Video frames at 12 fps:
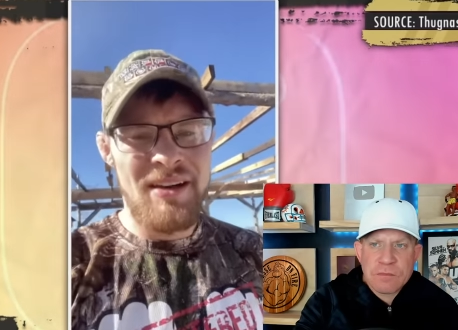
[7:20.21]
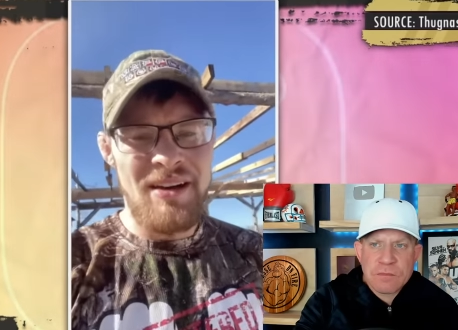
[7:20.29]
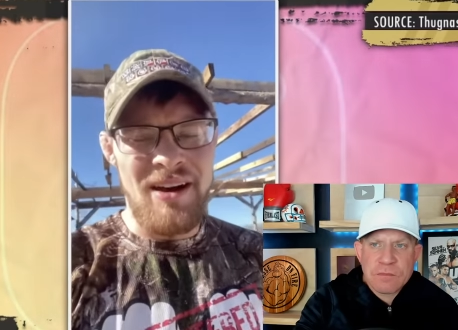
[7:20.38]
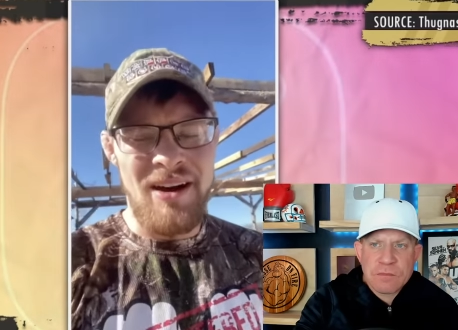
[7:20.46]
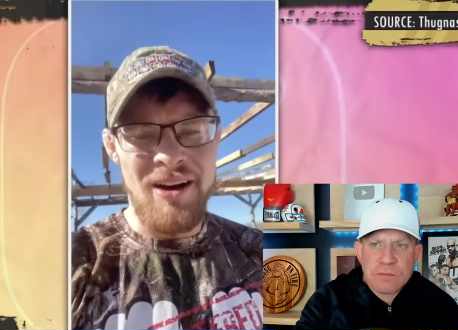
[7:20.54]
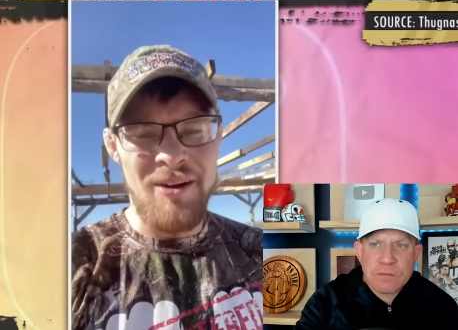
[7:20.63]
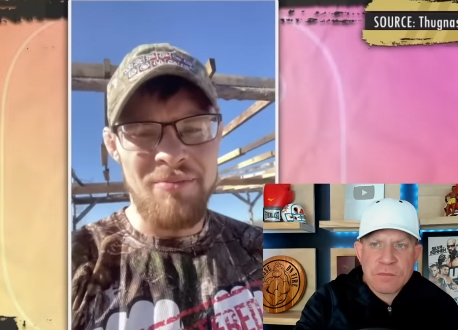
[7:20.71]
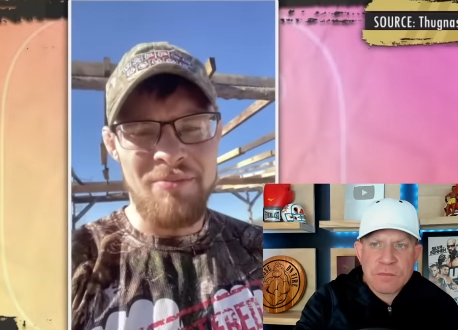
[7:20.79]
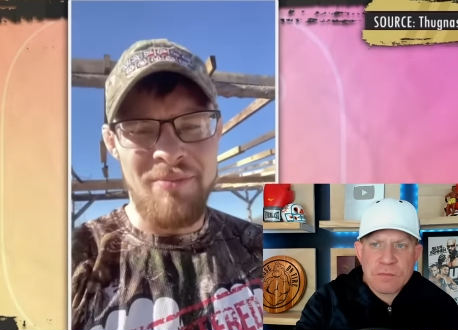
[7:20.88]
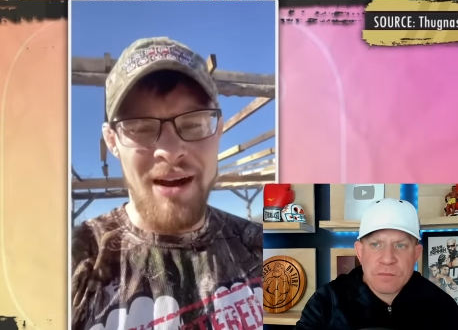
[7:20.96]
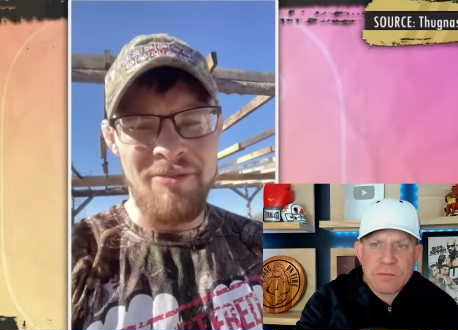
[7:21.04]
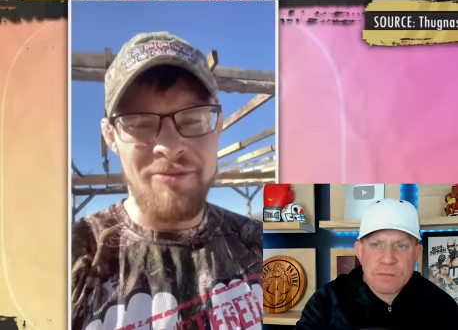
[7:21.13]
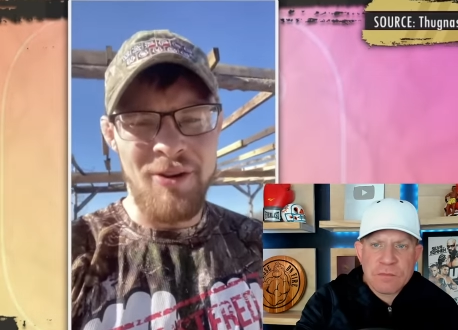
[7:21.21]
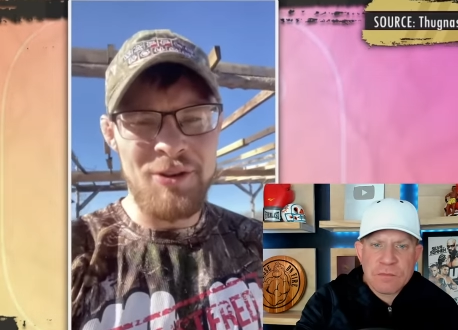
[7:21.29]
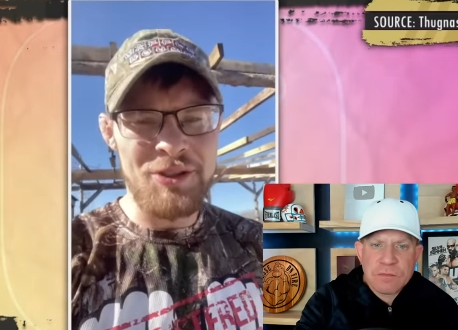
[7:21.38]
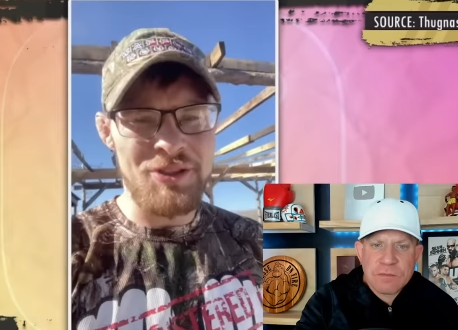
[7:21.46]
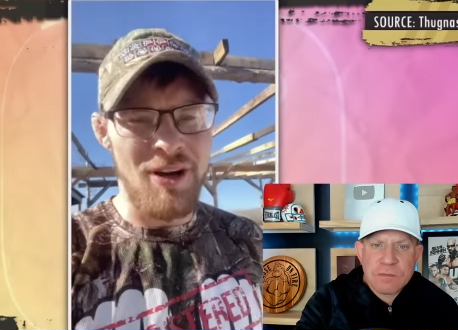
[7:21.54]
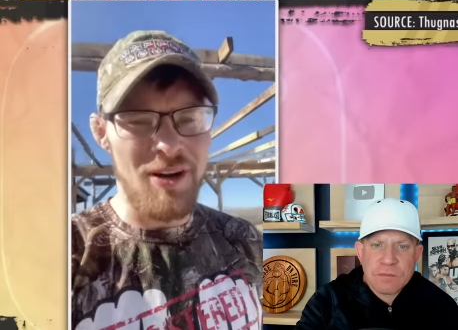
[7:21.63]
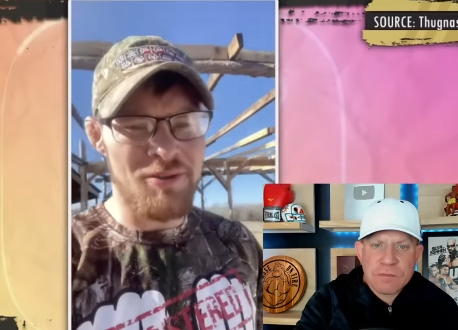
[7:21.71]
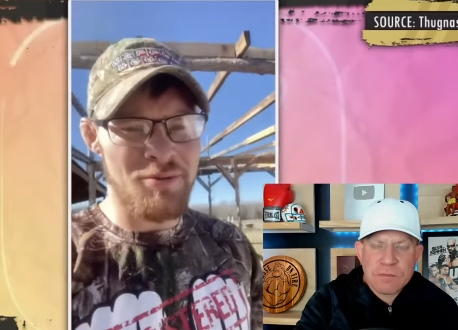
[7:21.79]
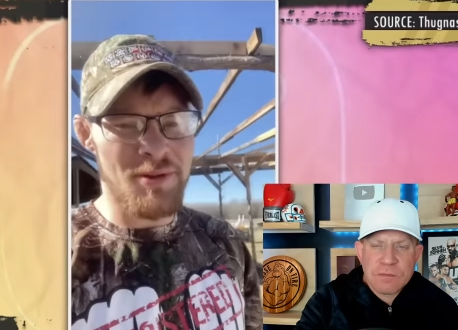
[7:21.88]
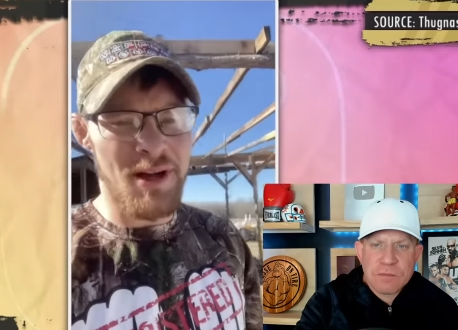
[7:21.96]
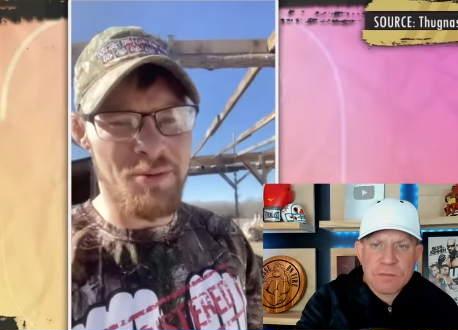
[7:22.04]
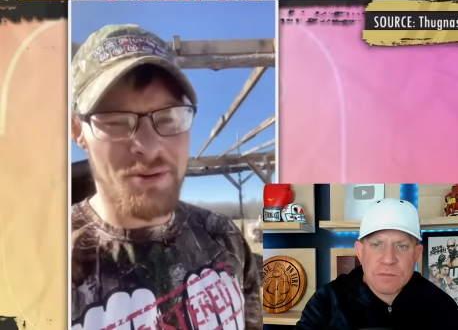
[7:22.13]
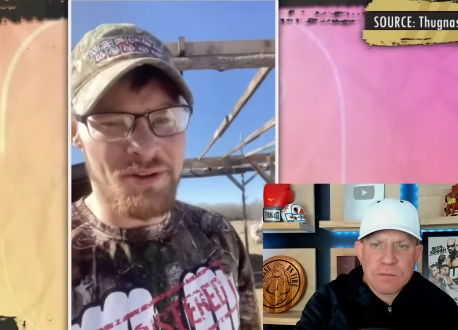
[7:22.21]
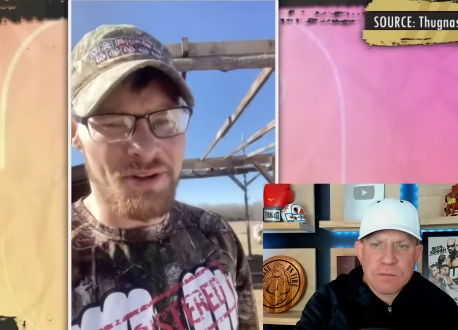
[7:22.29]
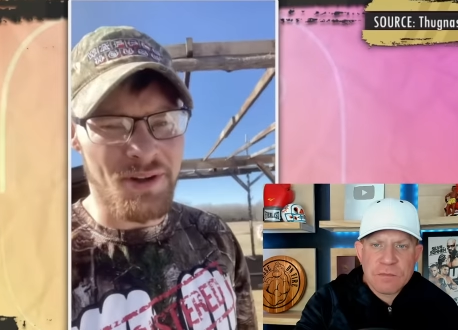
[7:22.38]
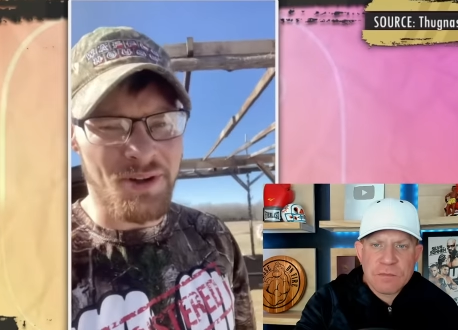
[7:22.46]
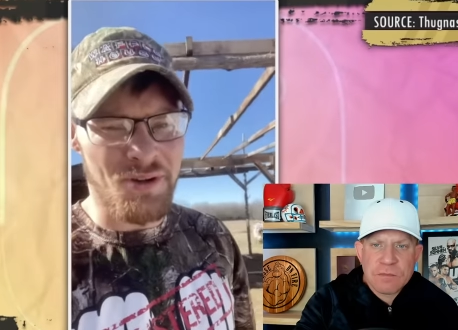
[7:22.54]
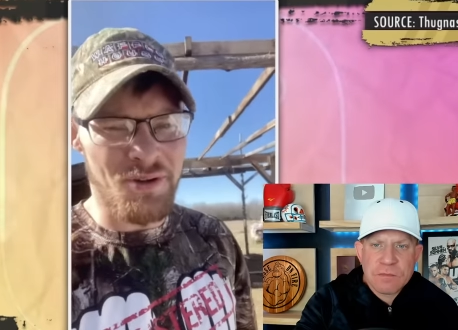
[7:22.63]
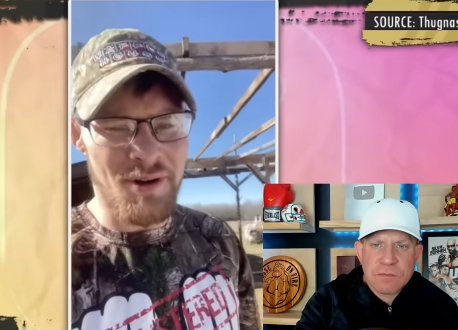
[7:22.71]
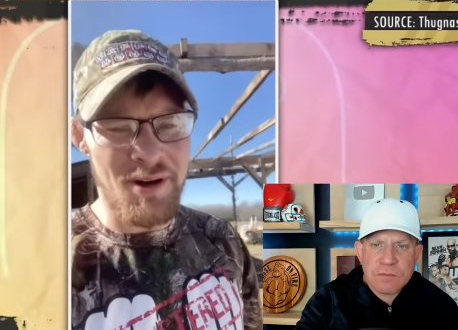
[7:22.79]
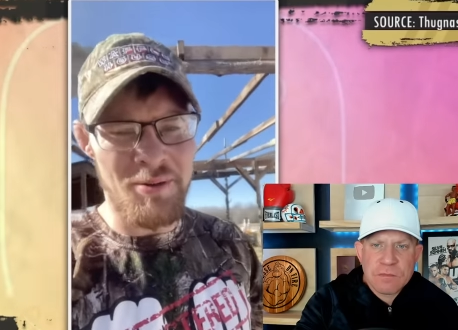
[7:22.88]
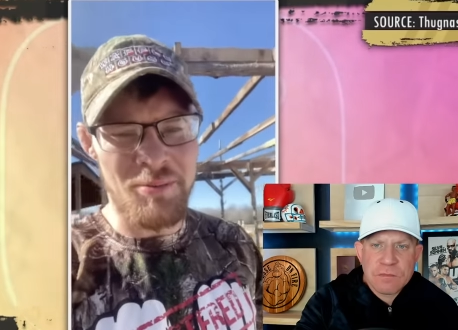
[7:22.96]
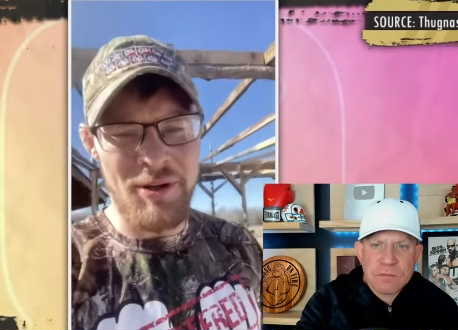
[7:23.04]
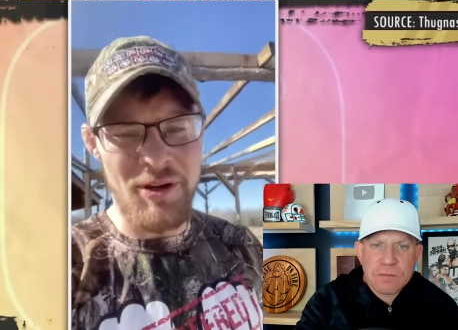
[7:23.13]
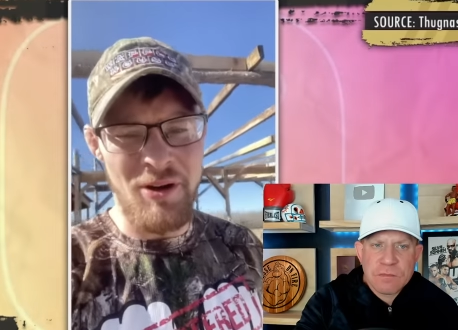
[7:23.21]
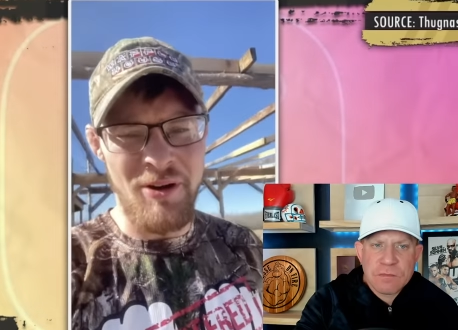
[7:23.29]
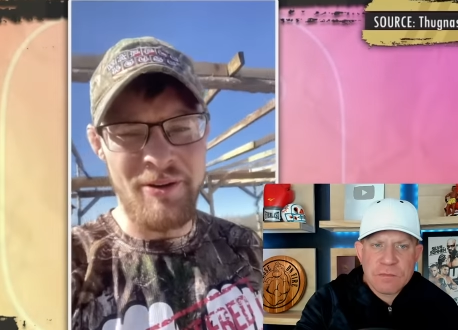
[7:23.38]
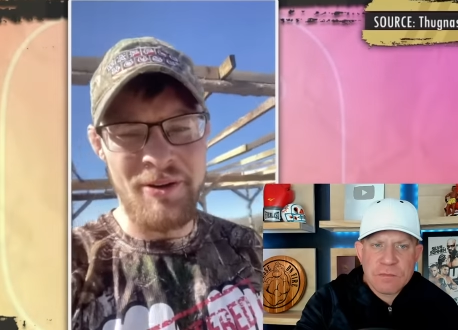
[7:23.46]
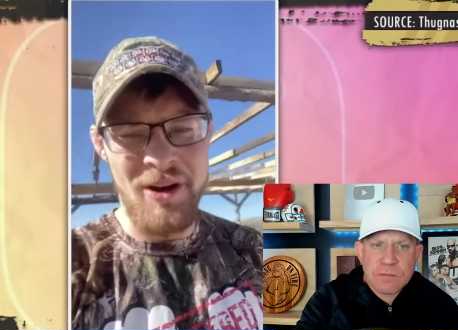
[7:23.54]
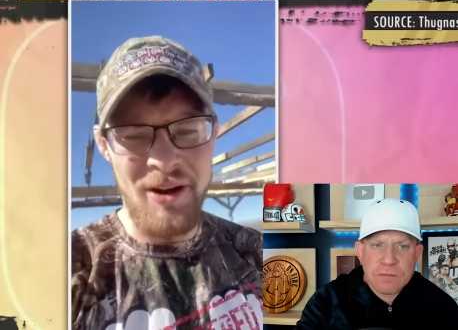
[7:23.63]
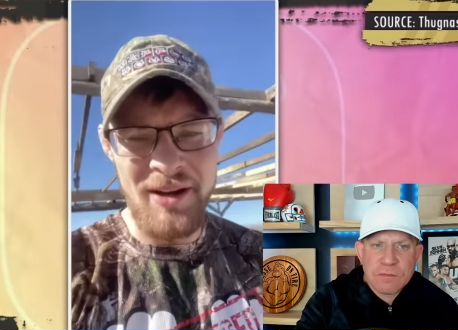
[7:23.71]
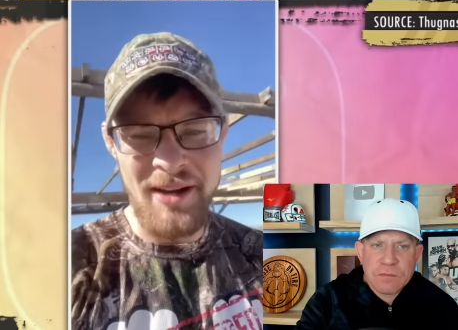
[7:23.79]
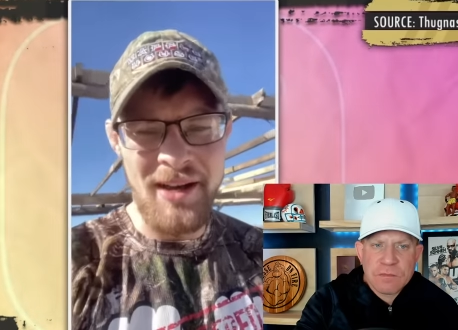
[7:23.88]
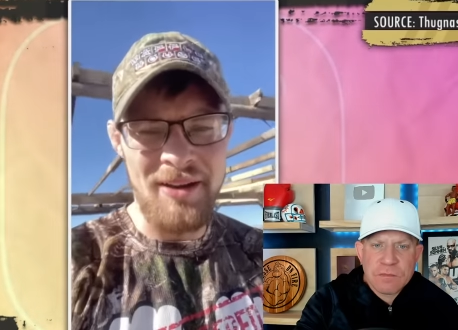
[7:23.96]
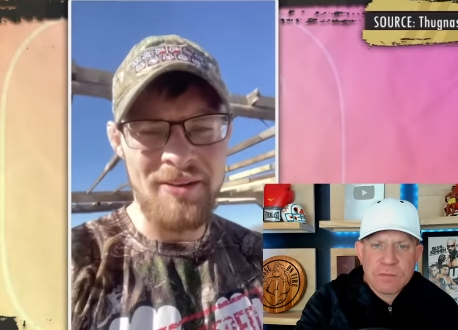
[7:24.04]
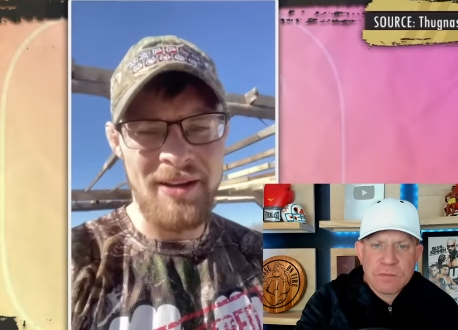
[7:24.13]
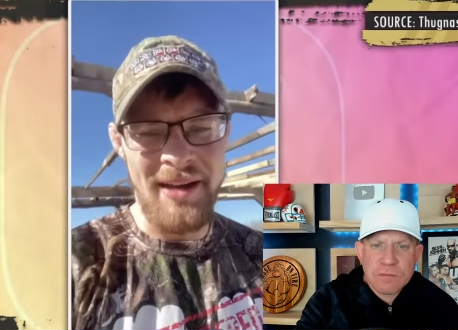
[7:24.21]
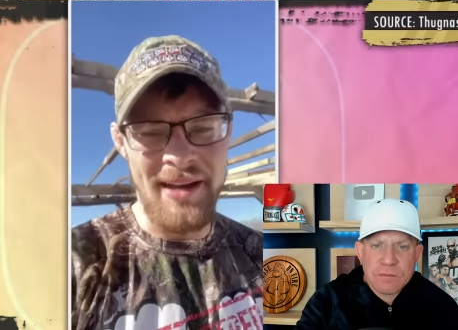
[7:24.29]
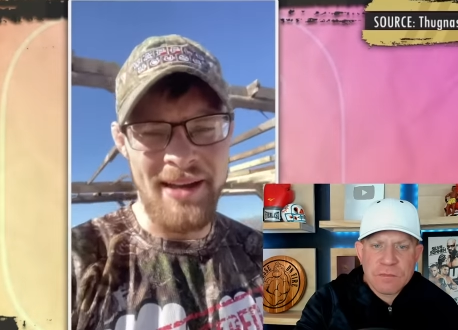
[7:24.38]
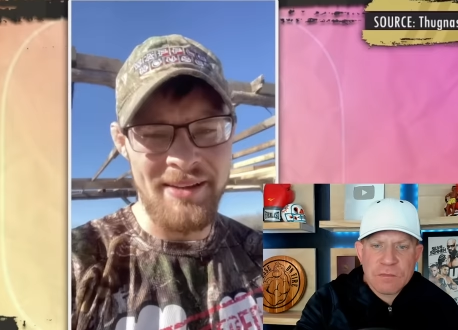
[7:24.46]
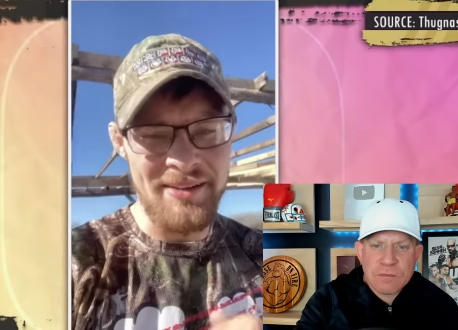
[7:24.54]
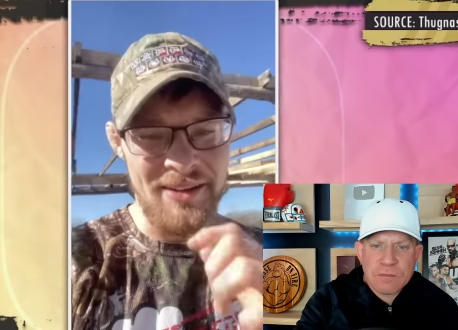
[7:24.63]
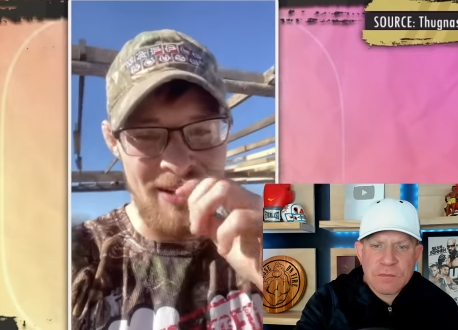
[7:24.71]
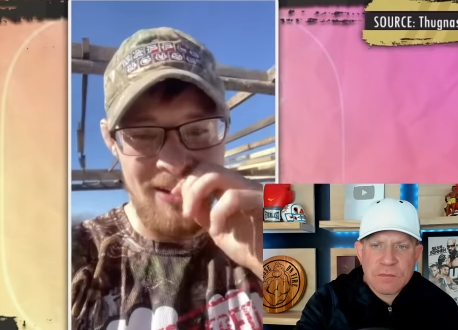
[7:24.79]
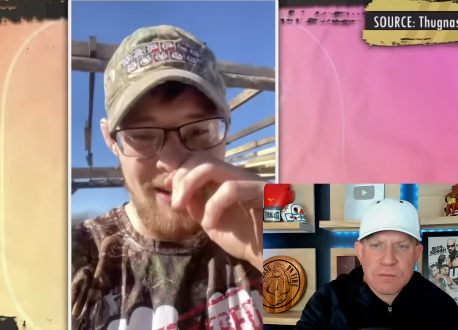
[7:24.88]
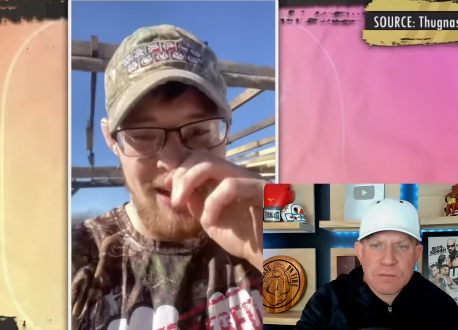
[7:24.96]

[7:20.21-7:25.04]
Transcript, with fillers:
Speaker 1: Uh, my first thoughts were that was an incredibly hard knockout and uh,